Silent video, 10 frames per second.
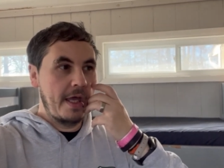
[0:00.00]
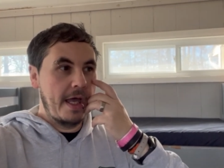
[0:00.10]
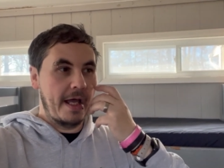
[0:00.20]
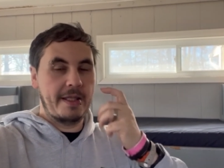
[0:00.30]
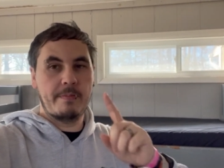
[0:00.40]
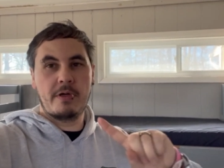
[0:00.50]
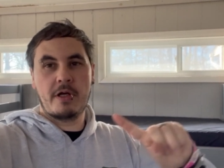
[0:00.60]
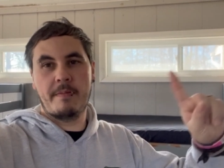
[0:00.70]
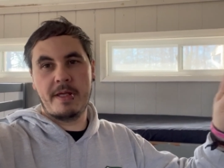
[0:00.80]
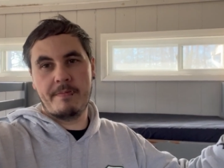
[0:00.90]
and then we're
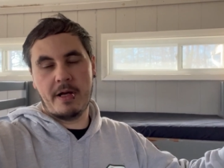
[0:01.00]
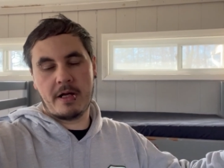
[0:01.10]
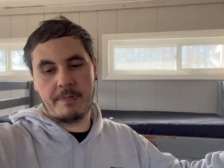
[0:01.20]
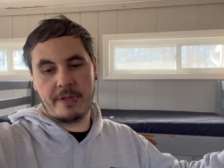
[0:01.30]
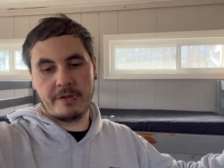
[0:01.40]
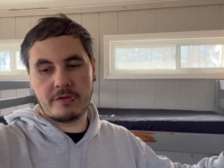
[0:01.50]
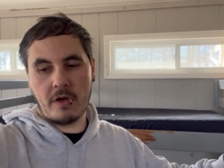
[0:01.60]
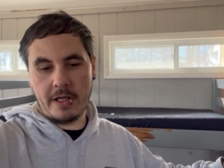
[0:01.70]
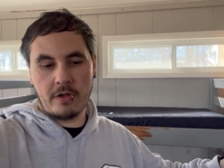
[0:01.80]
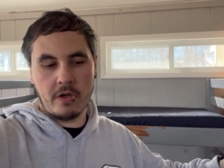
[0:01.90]
going to meet back up in the
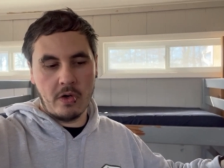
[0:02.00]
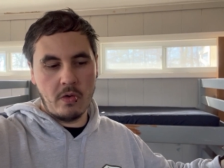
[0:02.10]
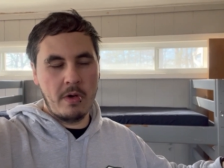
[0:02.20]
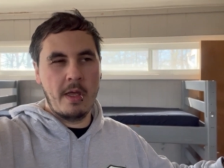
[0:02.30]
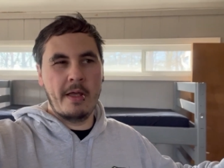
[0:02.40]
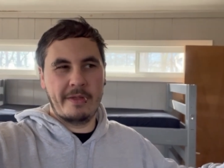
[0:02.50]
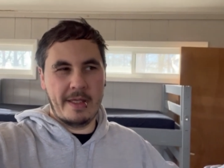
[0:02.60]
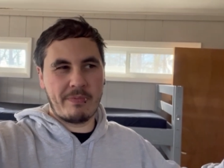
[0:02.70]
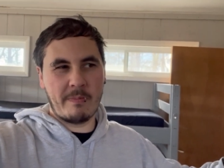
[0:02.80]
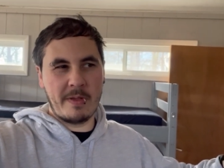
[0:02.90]
dining hall.
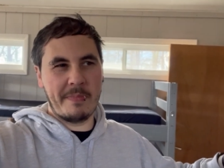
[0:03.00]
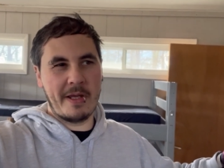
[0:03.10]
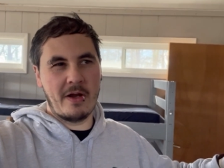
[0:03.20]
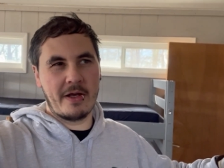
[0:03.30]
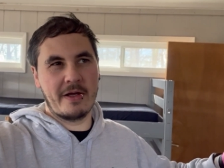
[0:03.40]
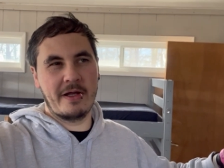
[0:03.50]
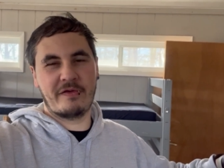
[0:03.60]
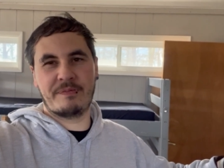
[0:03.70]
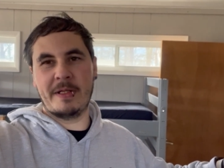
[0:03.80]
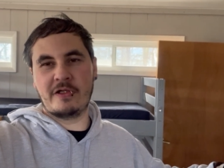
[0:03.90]
There'll probably be like a
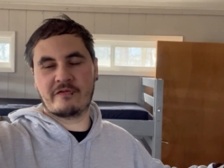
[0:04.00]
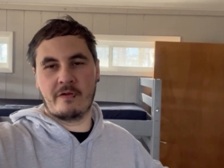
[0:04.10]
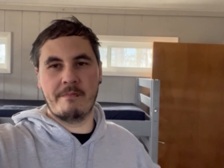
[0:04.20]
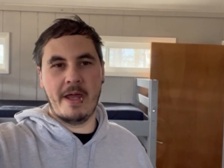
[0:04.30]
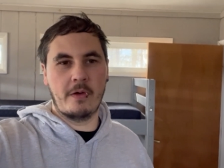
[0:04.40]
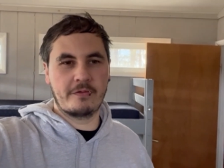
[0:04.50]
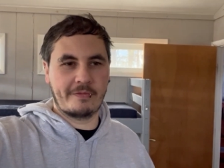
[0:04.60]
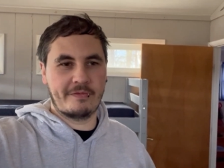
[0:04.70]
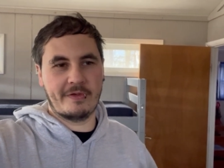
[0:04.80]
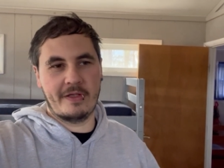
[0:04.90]
speech from Mel just
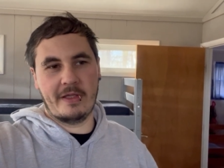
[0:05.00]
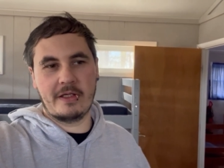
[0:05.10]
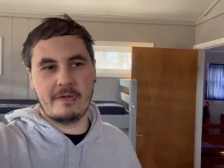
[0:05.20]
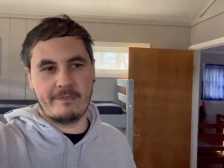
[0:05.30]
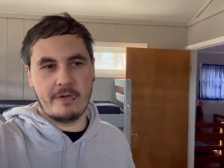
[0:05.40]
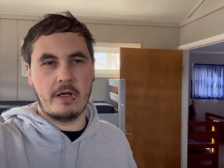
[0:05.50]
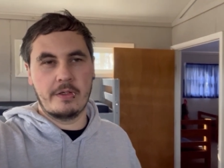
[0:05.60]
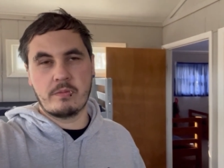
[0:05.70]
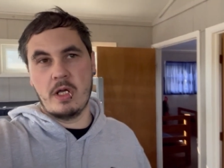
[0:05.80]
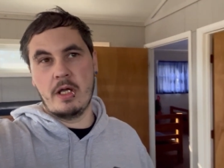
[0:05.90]
to say thank you for your
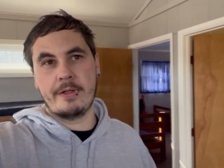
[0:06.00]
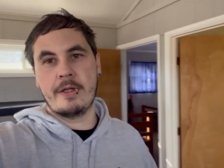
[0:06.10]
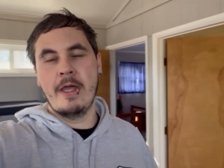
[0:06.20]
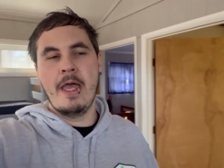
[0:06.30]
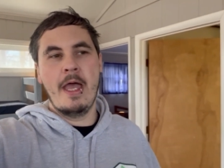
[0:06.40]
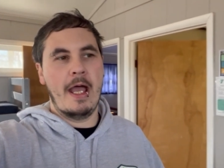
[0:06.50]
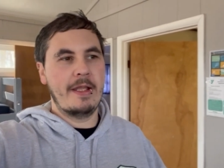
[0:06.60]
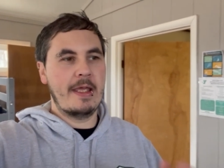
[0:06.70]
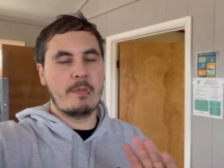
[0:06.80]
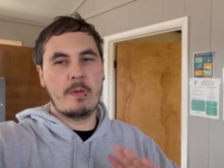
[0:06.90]
hard work, and
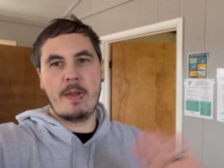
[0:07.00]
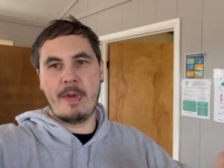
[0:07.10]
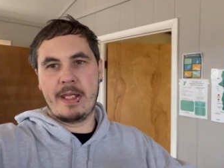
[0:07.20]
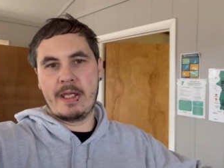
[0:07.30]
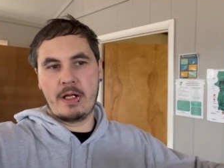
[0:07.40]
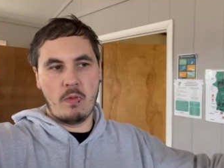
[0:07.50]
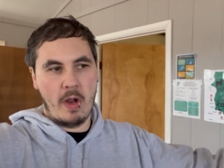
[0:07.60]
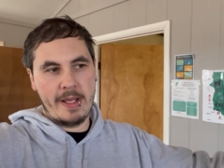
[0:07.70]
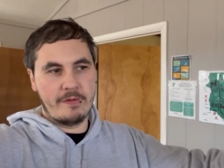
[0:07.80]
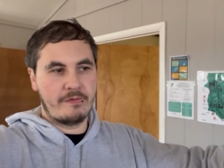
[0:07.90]
then we'll be making our
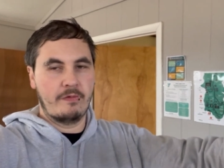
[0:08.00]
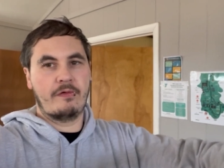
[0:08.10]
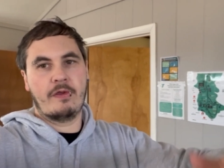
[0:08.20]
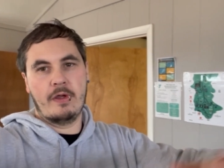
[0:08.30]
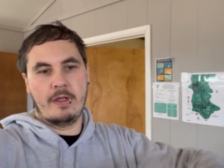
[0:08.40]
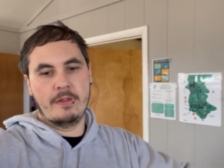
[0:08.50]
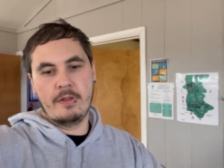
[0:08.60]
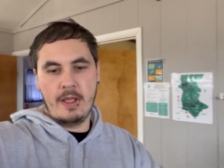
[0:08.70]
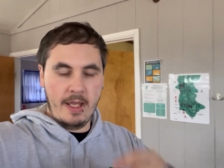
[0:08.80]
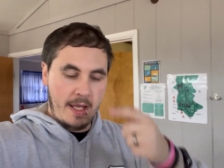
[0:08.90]
way to
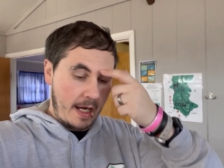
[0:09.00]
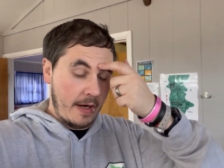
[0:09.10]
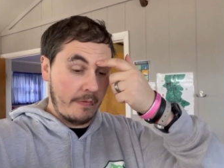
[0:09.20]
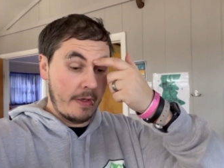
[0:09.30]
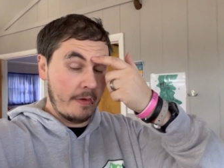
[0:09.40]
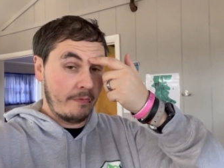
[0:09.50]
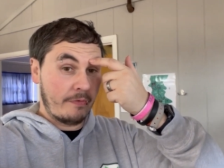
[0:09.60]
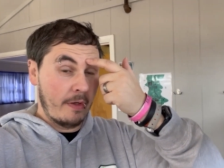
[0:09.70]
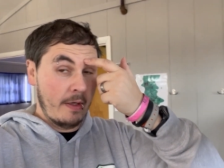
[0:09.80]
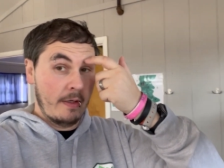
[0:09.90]
certain
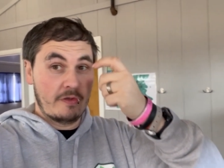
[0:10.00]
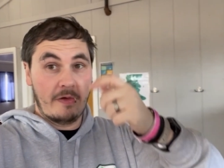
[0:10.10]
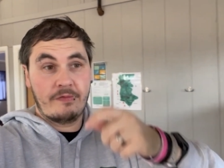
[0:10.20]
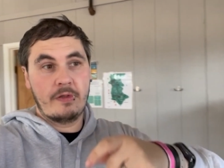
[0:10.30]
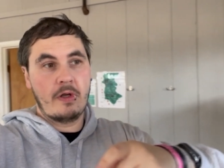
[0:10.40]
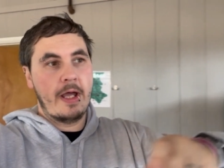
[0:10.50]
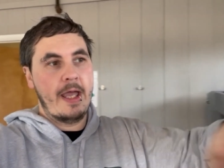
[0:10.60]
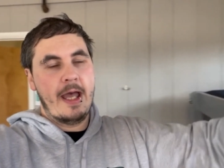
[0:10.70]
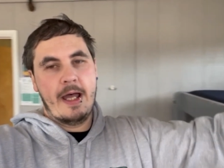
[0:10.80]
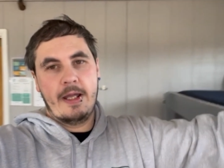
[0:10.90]
areas. Jess and I
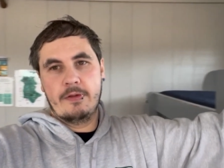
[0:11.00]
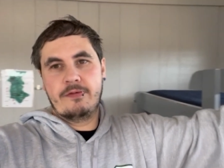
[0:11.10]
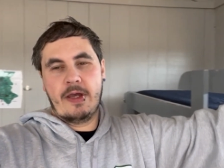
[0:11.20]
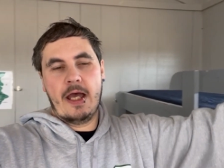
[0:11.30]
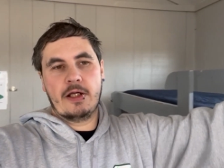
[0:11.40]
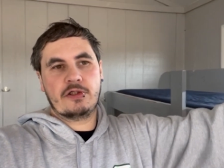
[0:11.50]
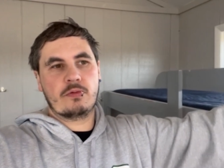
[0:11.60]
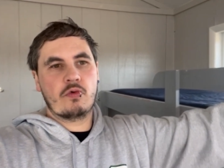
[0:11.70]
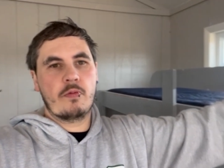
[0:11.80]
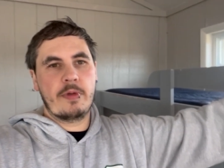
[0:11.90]
and Tash
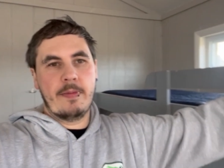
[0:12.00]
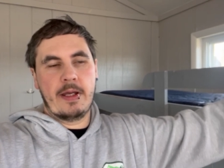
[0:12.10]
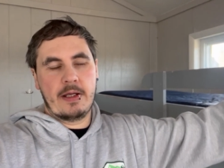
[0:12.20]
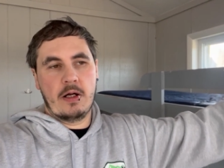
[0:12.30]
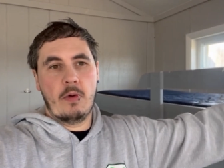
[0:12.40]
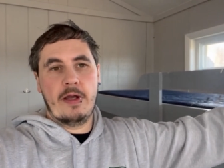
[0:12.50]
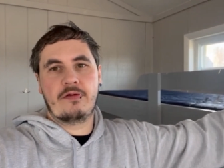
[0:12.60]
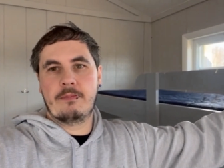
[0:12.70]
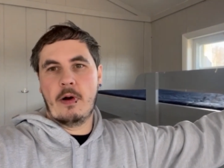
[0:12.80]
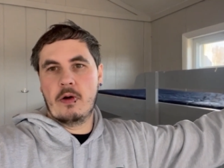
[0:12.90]
will be making our way
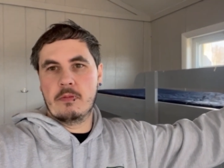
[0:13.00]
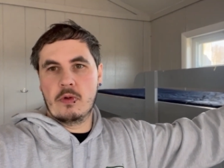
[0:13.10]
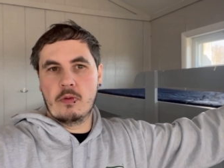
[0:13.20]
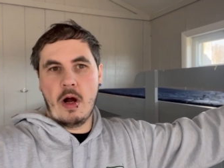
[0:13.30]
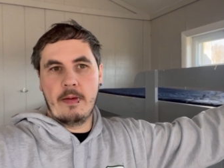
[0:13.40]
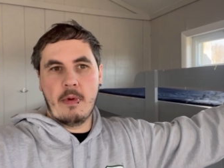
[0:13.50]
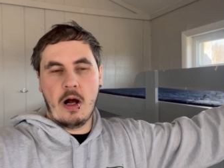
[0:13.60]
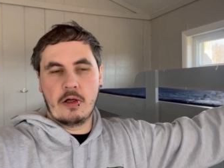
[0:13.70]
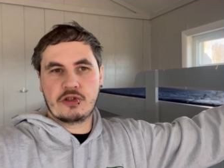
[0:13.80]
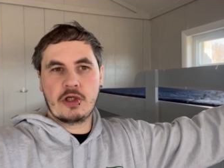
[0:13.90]
to Baltimore White
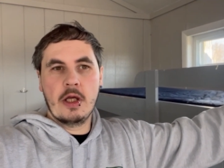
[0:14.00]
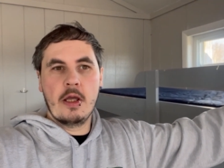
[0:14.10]
Marsh